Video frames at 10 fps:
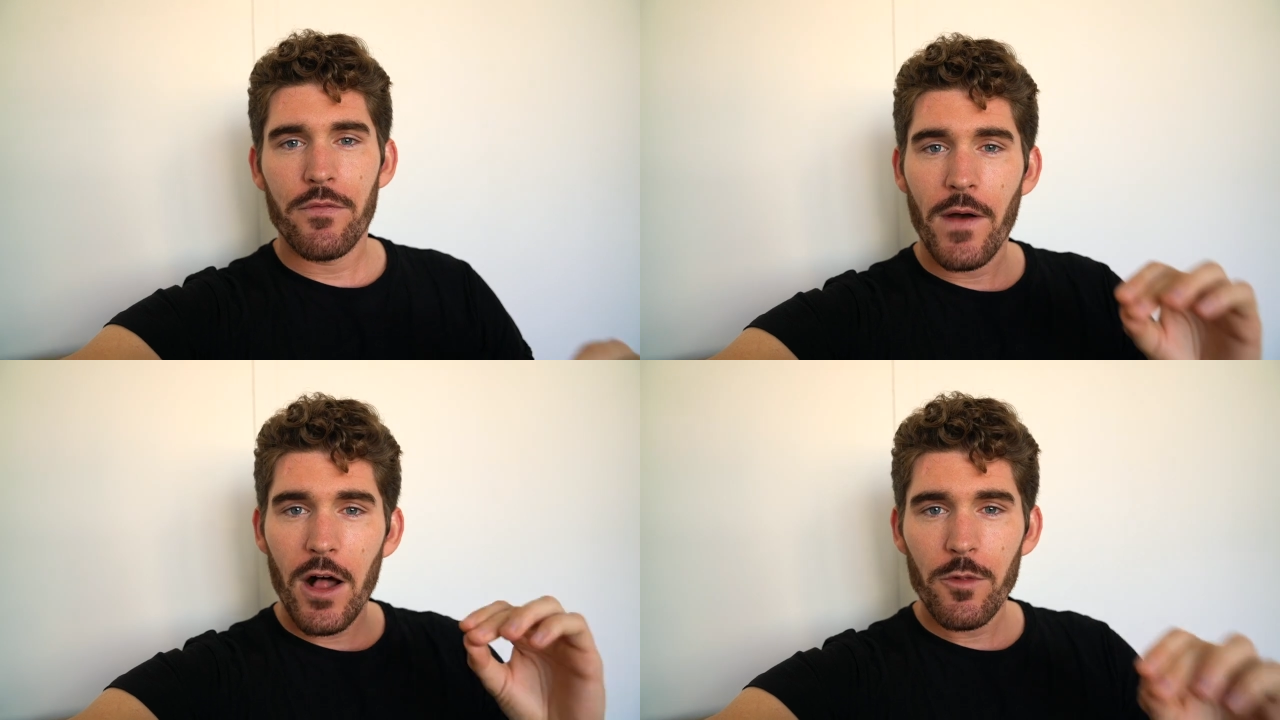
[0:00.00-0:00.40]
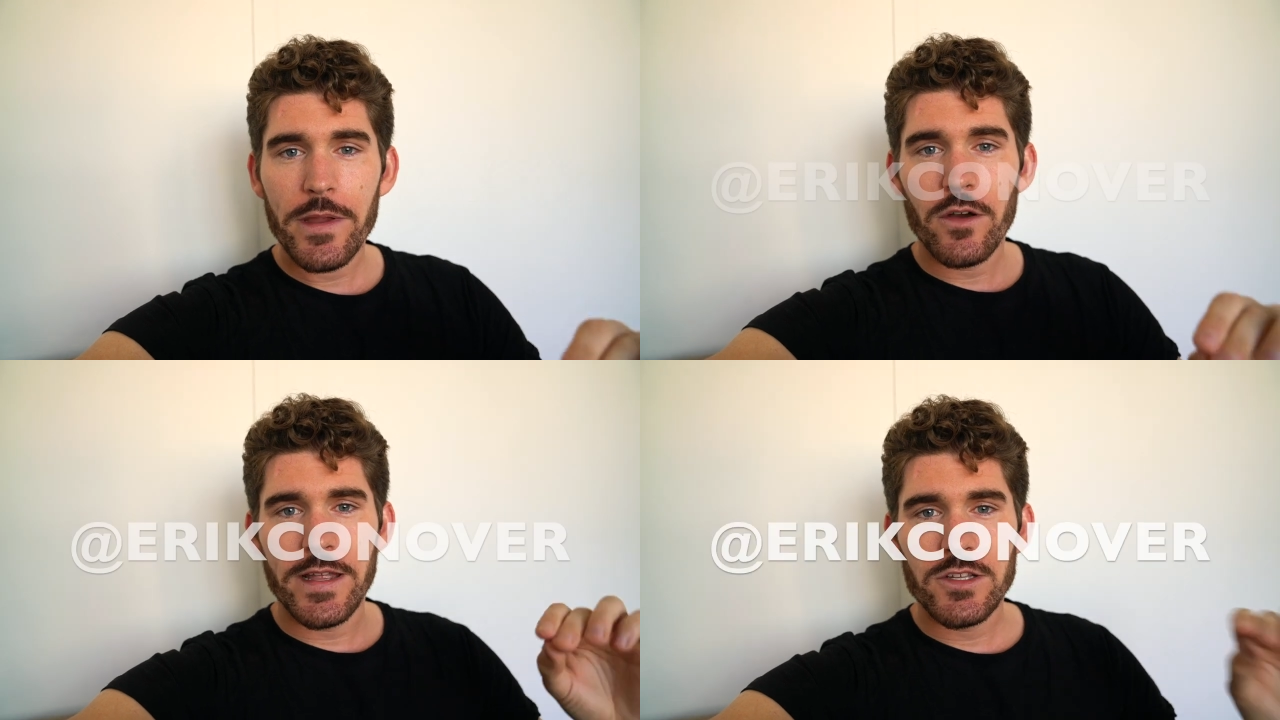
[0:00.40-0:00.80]
follow
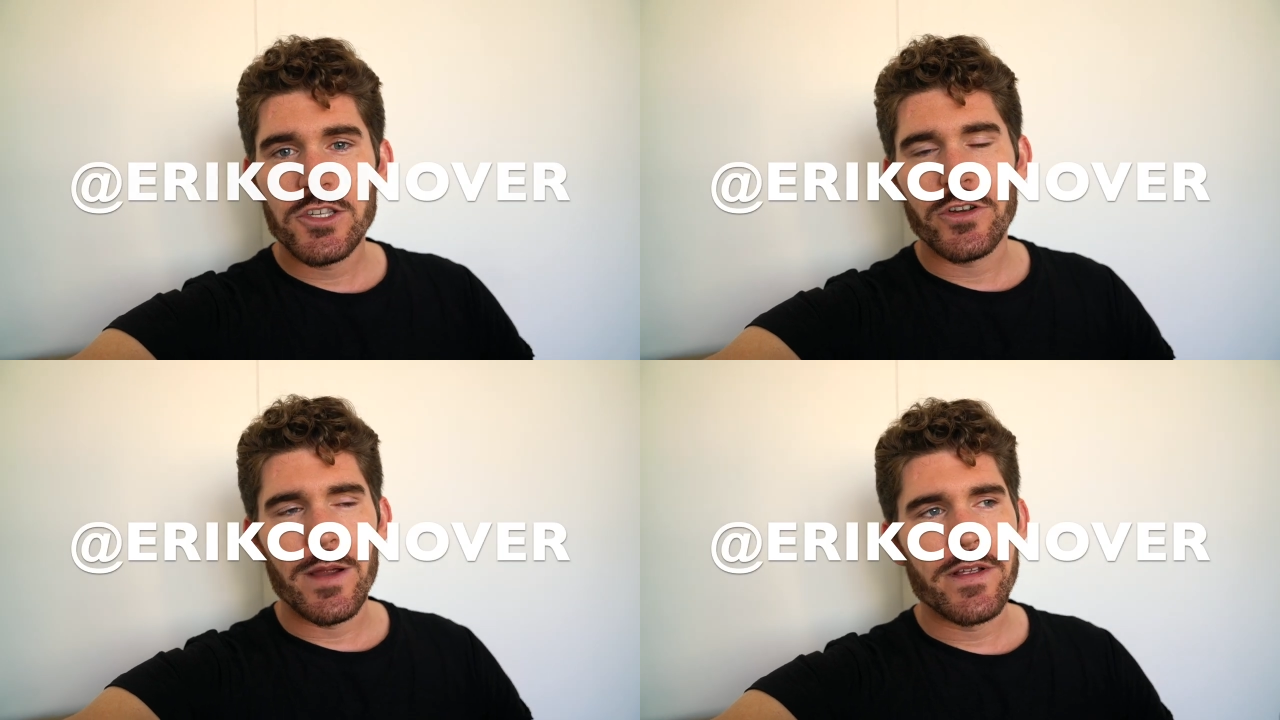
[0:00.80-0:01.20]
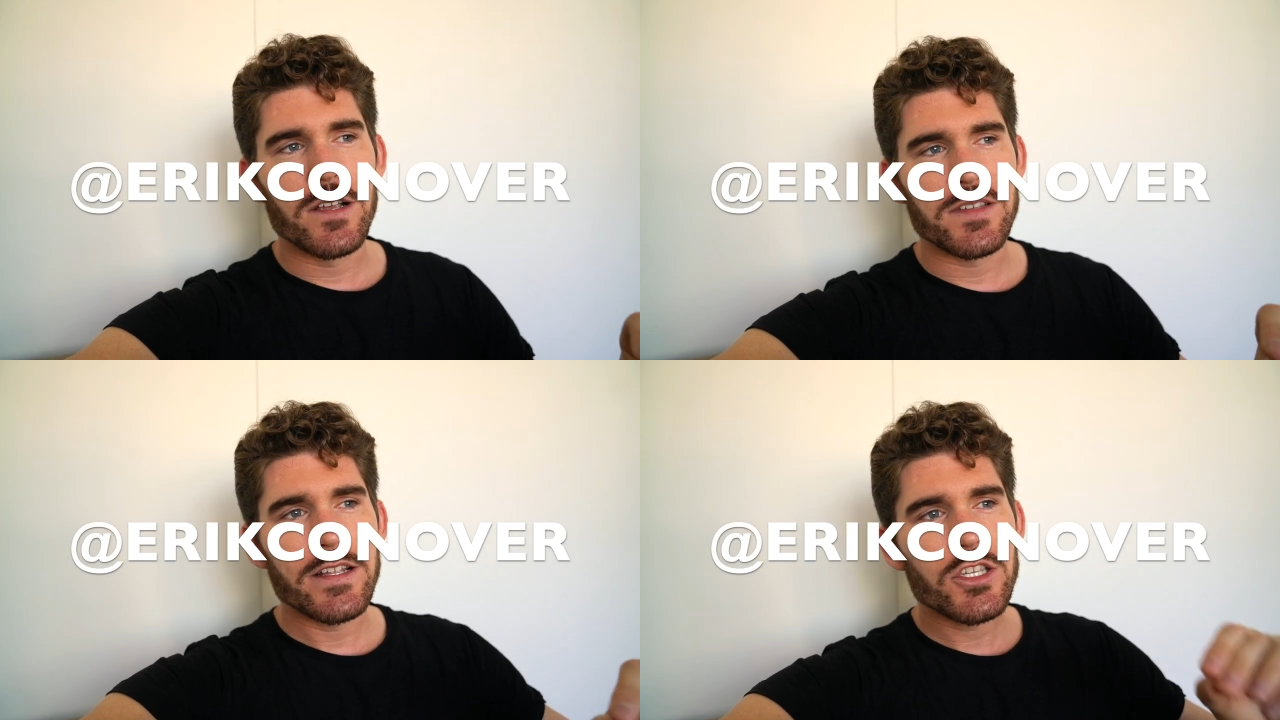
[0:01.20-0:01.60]
me on Instagram,
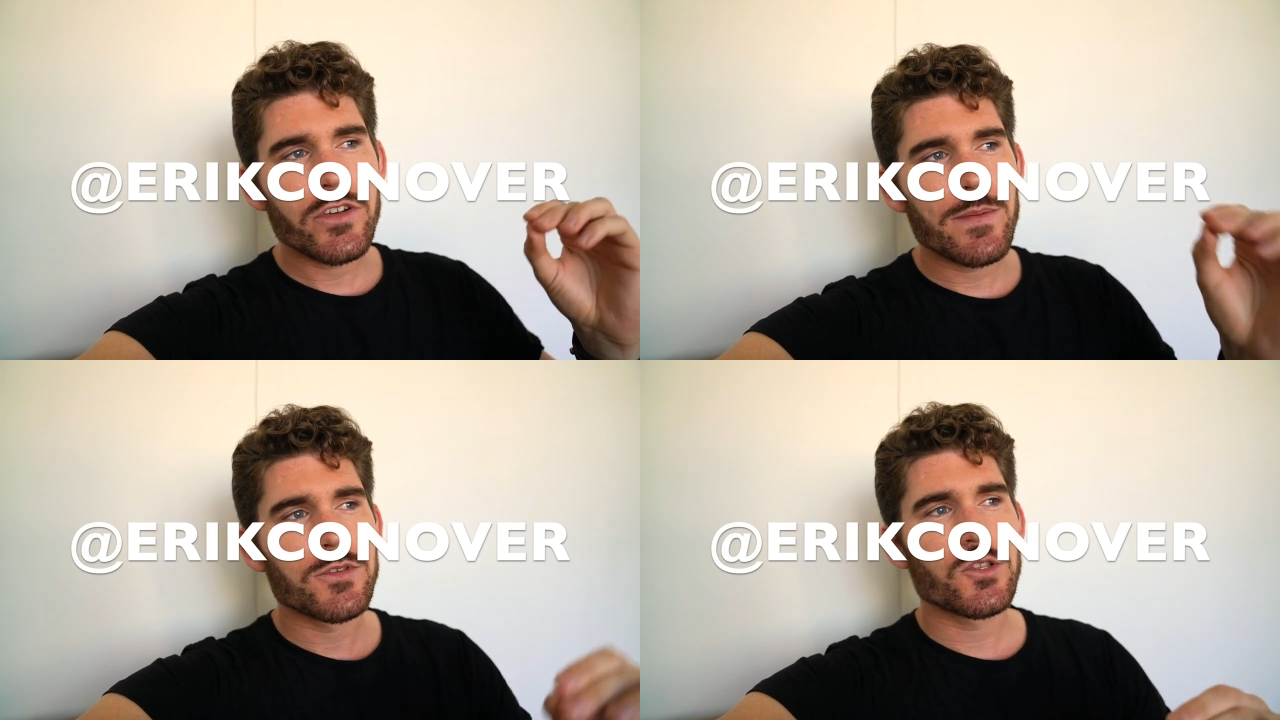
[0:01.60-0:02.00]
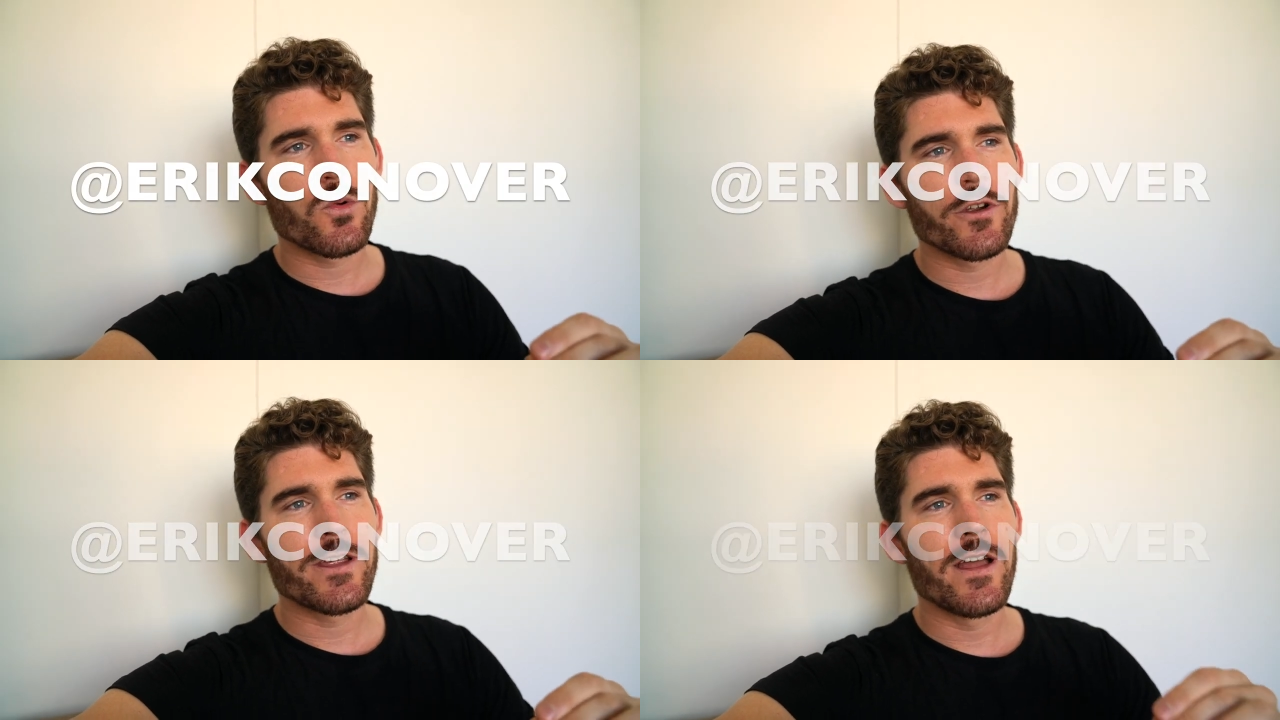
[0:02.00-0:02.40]
because Instagram
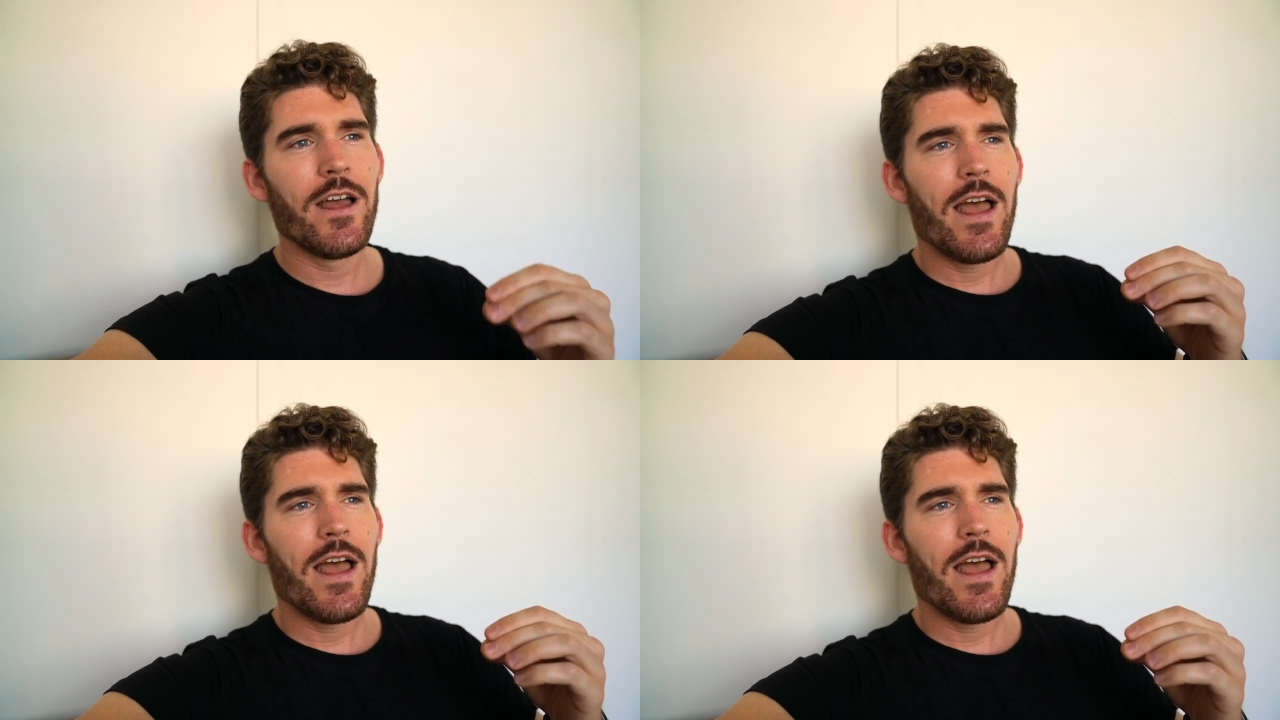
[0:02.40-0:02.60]
story